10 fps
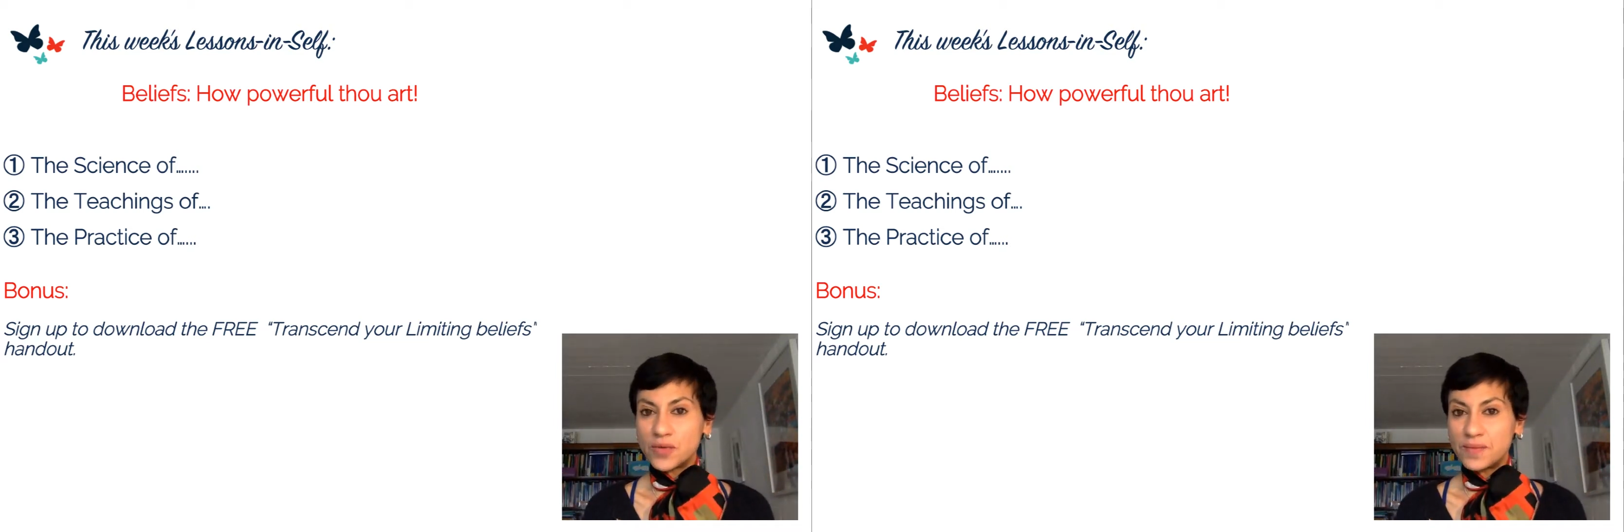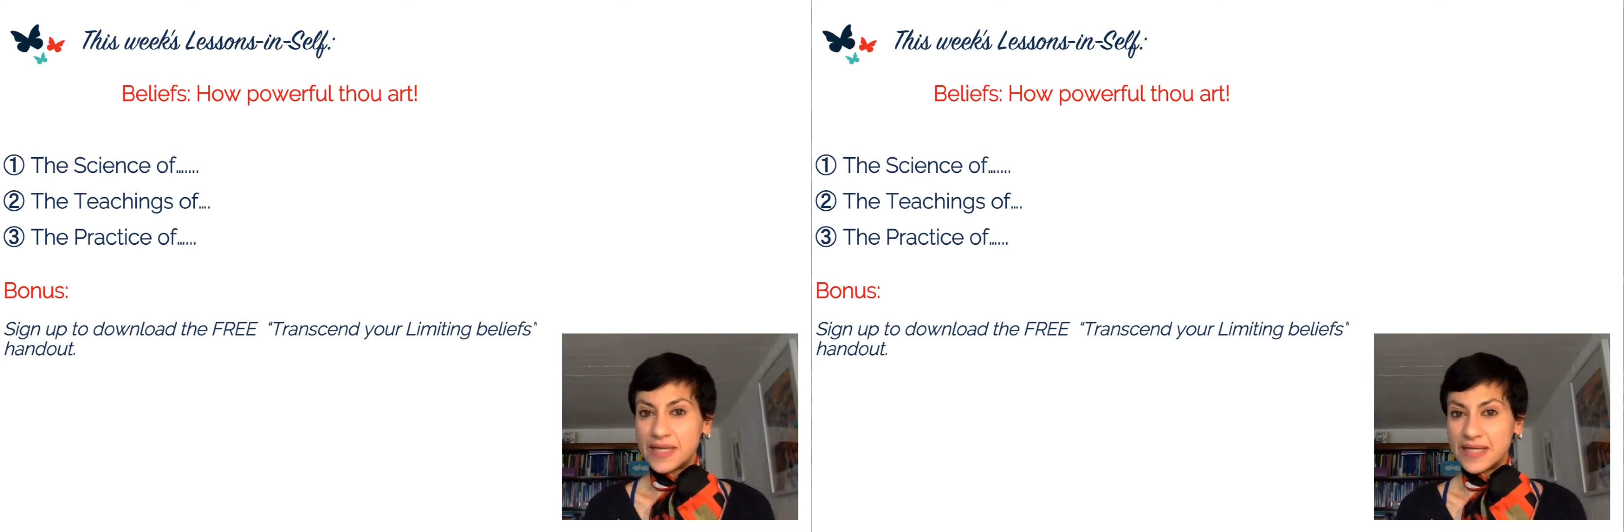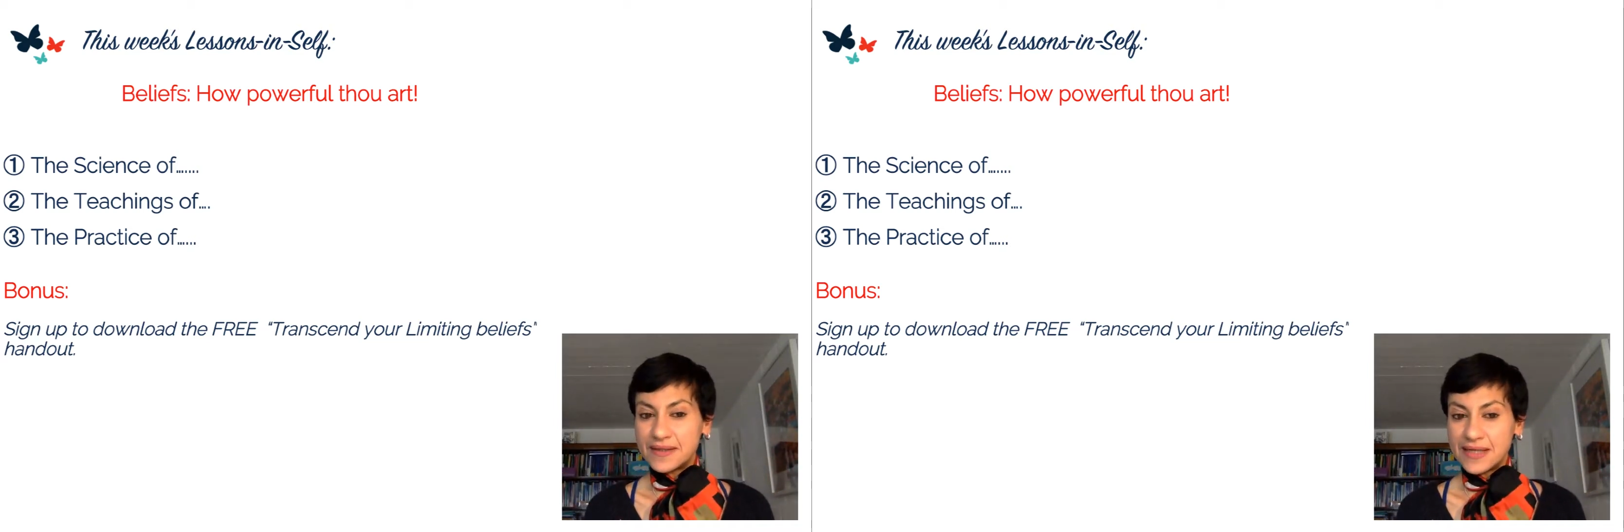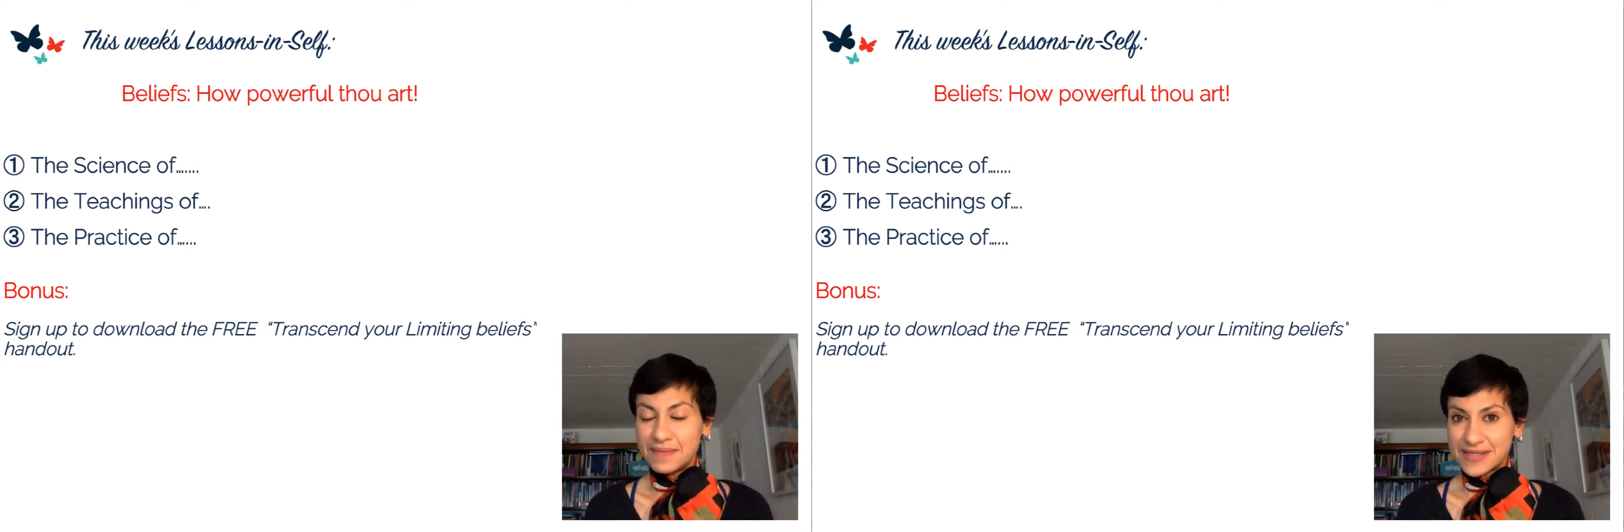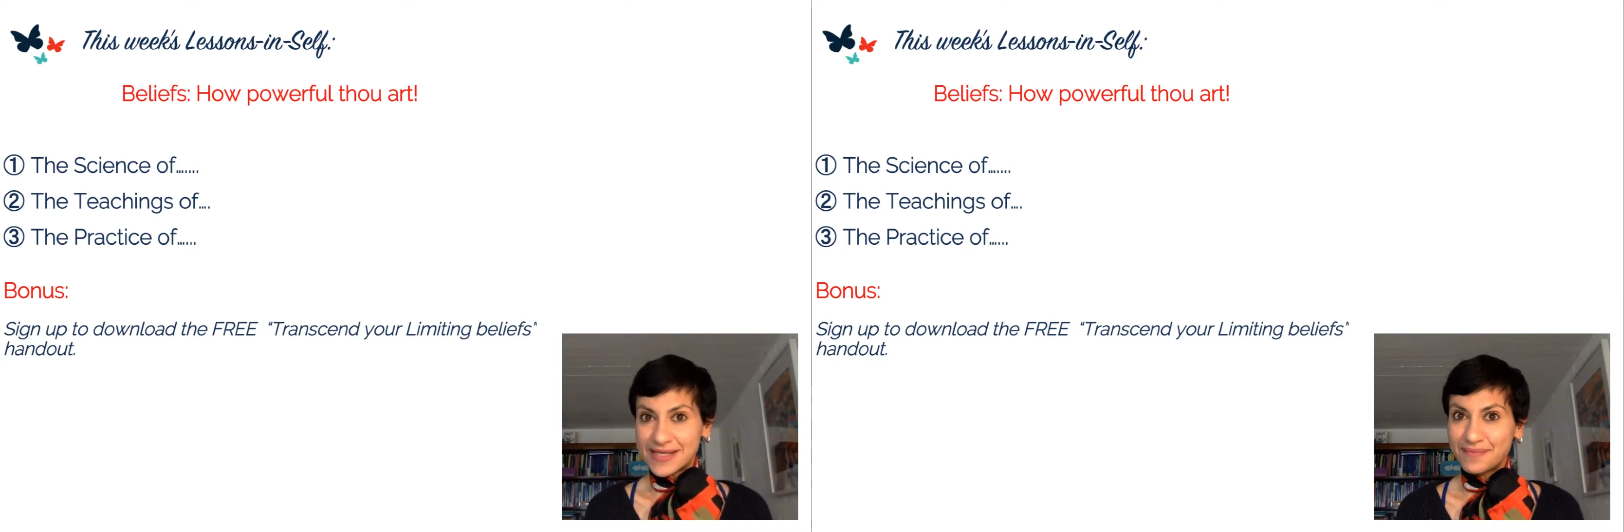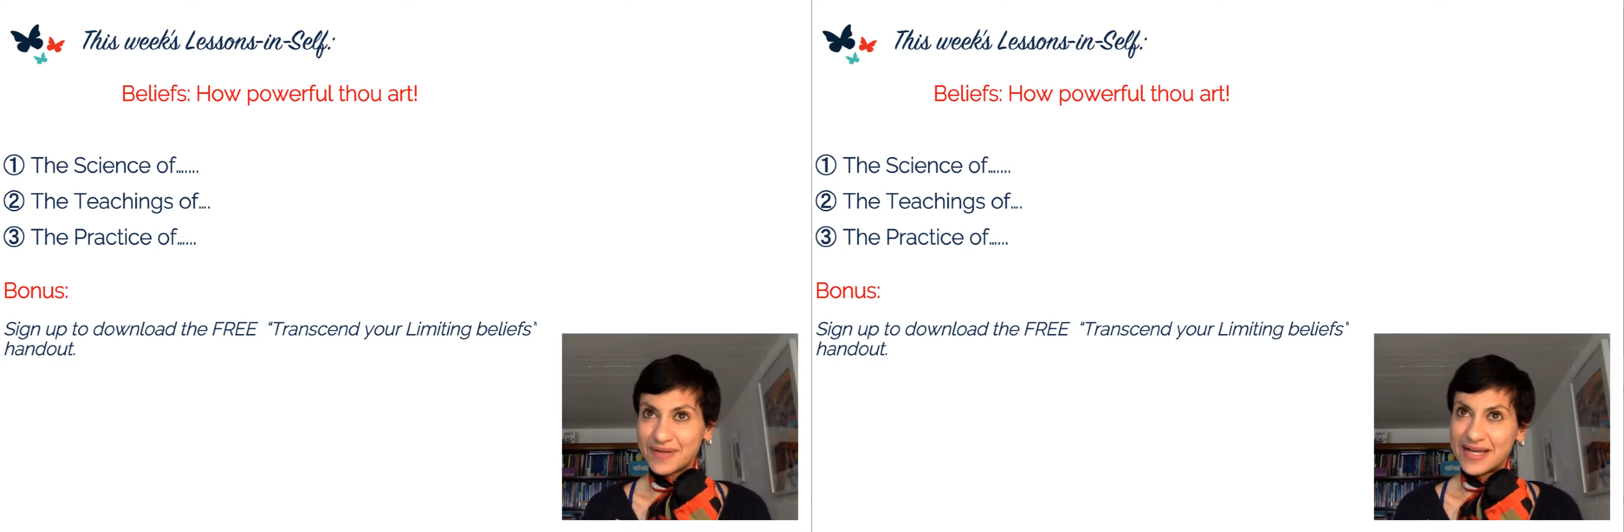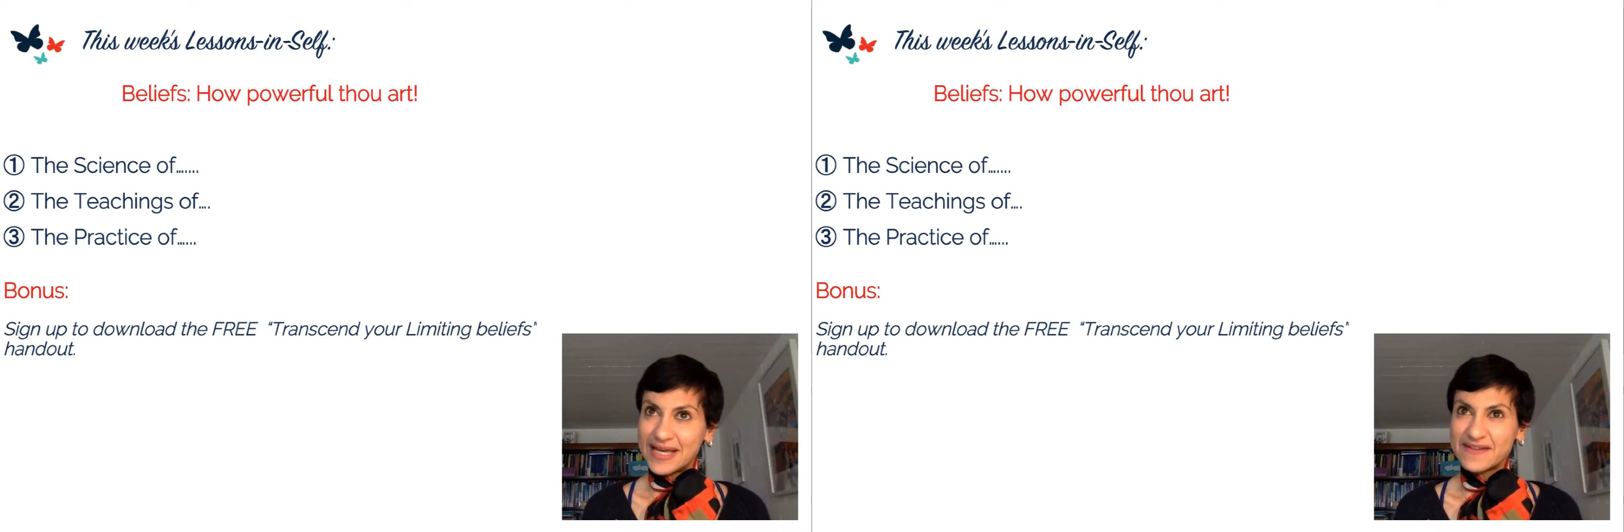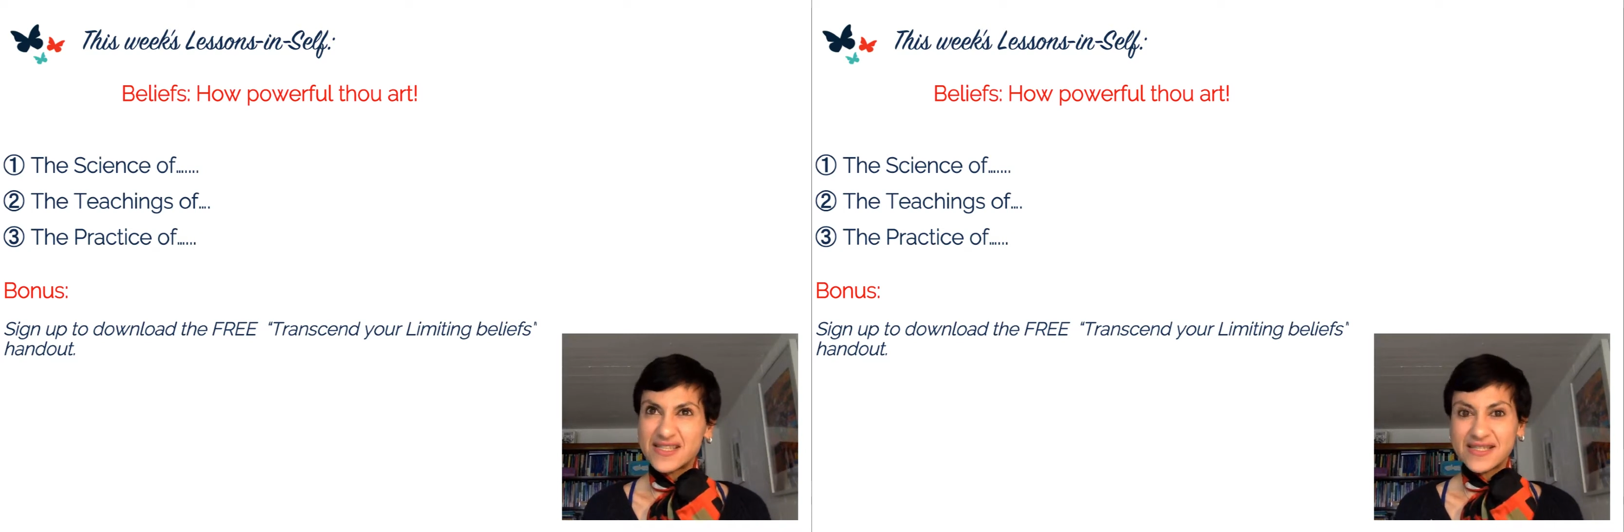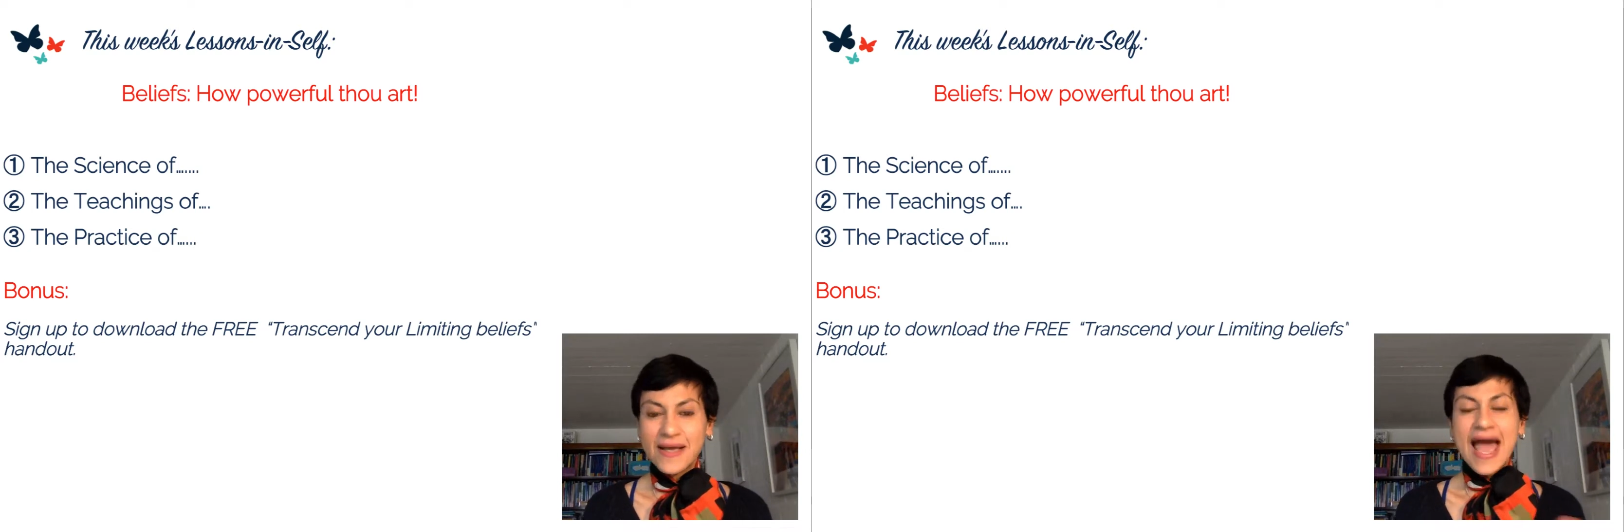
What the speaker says: limiting beliefs,